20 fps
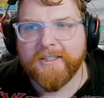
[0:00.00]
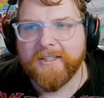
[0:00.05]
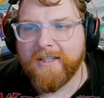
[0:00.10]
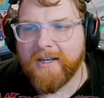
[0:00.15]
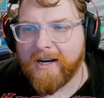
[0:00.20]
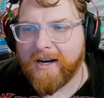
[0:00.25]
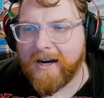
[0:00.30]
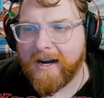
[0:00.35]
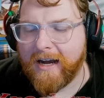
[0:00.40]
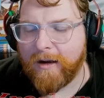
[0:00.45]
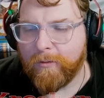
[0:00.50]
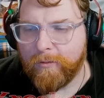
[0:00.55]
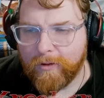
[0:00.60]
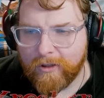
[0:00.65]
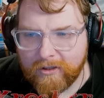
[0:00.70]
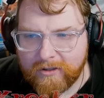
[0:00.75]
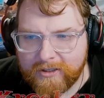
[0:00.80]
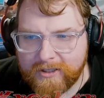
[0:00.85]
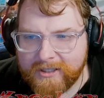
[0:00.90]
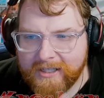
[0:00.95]
I
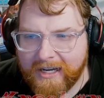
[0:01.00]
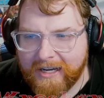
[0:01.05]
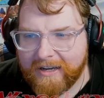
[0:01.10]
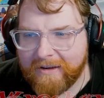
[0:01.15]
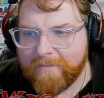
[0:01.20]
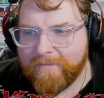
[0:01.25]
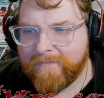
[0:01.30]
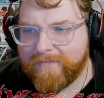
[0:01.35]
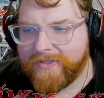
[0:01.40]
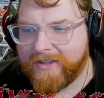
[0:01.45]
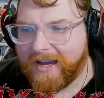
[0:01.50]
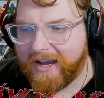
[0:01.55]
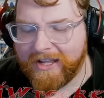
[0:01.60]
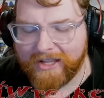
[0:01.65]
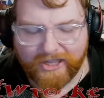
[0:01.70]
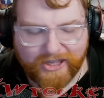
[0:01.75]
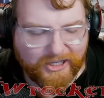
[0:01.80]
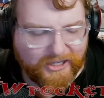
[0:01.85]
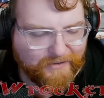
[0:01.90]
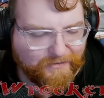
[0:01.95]
will say, I
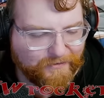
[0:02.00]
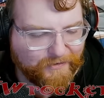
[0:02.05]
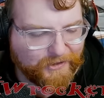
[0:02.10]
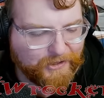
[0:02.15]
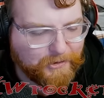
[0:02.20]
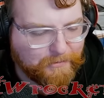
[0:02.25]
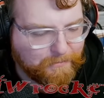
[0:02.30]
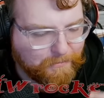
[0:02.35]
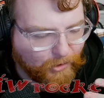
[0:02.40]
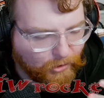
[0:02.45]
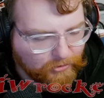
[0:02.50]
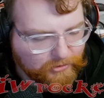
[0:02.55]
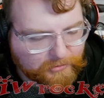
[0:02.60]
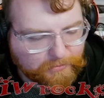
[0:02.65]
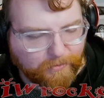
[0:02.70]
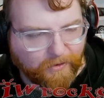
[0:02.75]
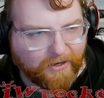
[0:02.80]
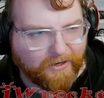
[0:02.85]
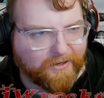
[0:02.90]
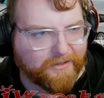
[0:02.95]
think for the most
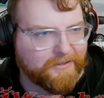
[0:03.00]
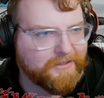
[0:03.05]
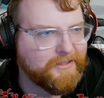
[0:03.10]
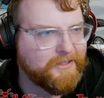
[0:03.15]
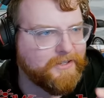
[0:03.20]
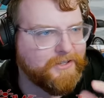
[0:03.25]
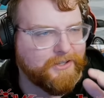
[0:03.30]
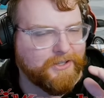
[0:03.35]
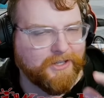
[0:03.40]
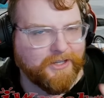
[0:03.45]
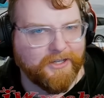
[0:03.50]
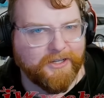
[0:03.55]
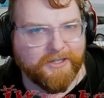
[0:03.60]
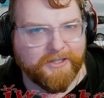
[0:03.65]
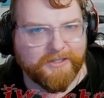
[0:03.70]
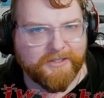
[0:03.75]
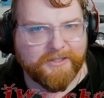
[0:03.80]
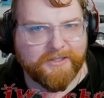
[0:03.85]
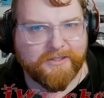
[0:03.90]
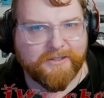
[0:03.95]
part,
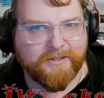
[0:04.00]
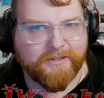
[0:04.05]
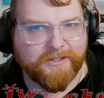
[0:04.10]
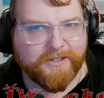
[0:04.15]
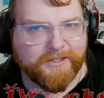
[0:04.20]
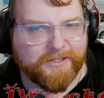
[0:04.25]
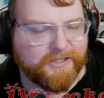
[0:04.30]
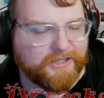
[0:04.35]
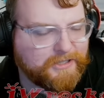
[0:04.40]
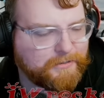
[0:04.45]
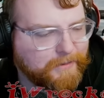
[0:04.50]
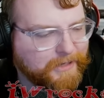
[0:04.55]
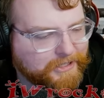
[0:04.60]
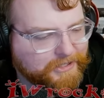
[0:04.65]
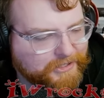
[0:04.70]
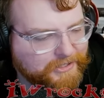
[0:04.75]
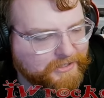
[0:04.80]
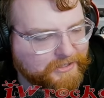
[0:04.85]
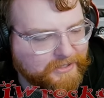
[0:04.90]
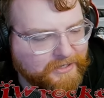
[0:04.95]
these
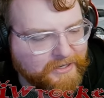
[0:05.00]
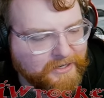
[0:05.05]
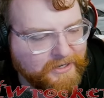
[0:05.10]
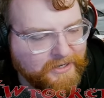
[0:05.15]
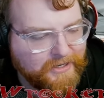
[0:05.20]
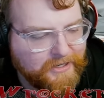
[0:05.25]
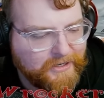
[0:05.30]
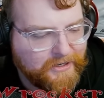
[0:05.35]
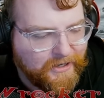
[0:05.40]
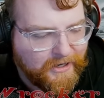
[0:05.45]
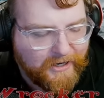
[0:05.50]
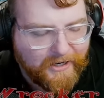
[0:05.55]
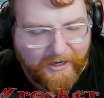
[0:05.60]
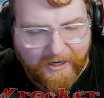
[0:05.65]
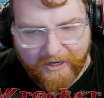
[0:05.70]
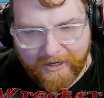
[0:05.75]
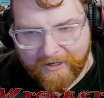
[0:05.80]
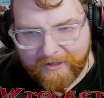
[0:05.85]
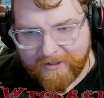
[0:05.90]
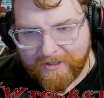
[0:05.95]
inspections
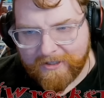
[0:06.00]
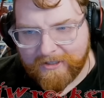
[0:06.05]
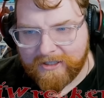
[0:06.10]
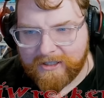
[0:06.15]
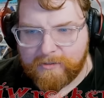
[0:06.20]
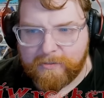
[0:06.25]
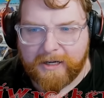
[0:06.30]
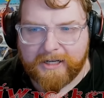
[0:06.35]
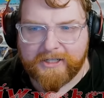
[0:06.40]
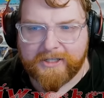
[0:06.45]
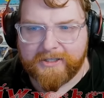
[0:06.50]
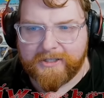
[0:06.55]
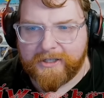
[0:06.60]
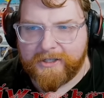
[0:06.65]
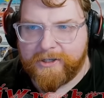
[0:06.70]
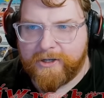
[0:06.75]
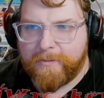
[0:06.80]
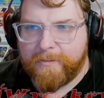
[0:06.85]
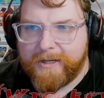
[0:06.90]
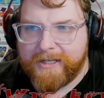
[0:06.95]
in
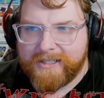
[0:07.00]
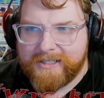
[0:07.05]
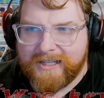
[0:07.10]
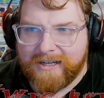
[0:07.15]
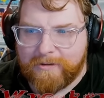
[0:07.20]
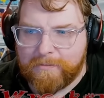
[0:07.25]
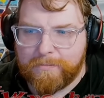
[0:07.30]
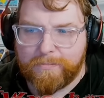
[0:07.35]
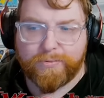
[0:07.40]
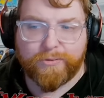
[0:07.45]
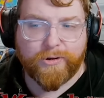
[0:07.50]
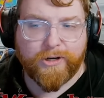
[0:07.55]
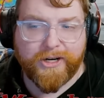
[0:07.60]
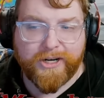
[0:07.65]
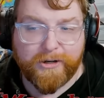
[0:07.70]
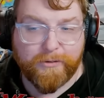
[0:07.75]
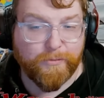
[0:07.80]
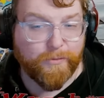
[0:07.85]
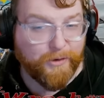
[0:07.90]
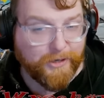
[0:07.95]
Germany sound
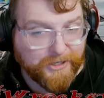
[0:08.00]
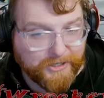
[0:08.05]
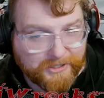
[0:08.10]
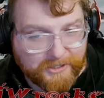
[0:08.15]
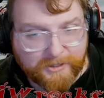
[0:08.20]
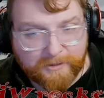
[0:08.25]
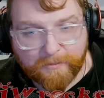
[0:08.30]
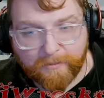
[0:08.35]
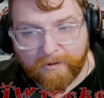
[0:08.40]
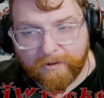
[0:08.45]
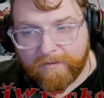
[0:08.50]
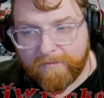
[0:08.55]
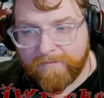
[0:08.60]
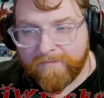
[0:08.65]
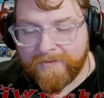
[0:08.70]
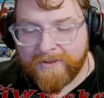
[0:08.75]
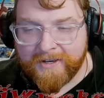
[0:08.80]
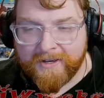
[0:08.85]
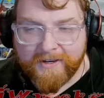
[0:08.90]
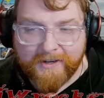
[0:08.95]
pretty reasonable.
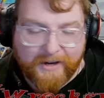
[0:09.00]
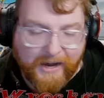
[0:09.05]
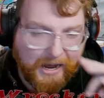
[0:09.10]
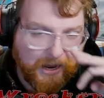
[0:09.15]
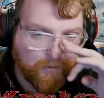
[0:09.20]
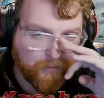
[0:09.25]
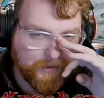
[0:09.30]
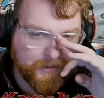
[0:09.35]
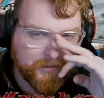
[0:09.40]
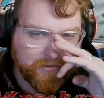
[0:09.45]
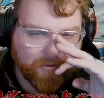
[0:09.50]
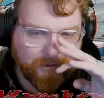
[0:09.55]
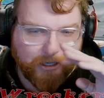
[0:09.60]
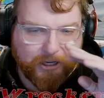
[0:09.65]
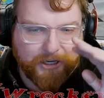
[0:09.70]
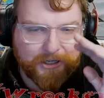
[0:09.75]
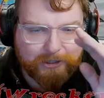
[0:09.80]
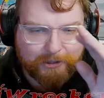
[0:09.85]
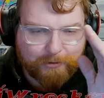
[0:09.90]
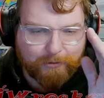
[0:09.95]
I would
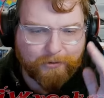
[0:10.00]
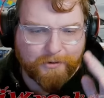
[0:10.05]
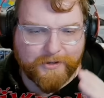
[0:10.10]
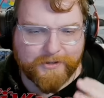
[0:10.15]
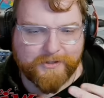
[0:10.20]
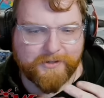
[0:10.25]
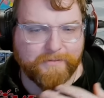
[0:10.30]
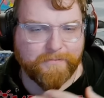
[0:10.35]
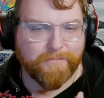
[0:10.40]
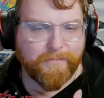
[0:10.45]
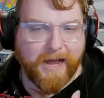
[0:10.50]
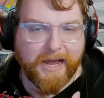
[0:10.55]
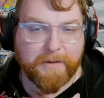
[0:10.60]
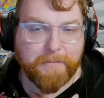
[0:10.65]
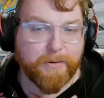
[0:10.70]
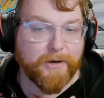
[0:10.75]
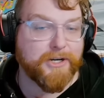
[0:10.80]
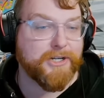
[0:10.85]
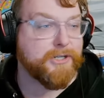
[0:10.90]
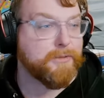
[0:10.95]
lean towards my
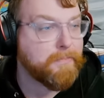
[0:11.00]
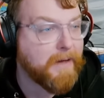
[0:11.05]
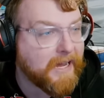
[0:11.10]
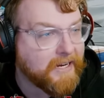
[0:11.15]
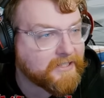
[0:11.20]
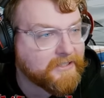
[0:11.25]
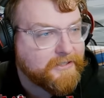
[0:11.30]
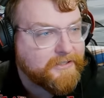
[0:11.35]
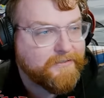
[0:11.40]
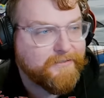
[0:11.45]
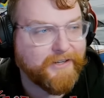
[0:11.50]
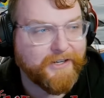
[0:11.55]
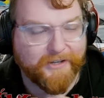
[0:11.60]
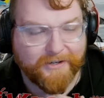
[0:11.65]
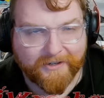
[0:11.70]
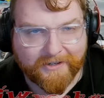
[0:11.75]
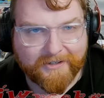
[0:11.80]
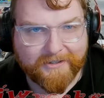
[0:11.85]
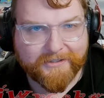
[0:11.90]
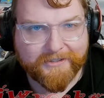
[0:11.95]
perspective
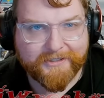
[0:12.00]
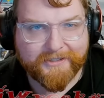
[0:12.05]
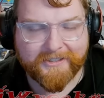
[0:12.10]
here,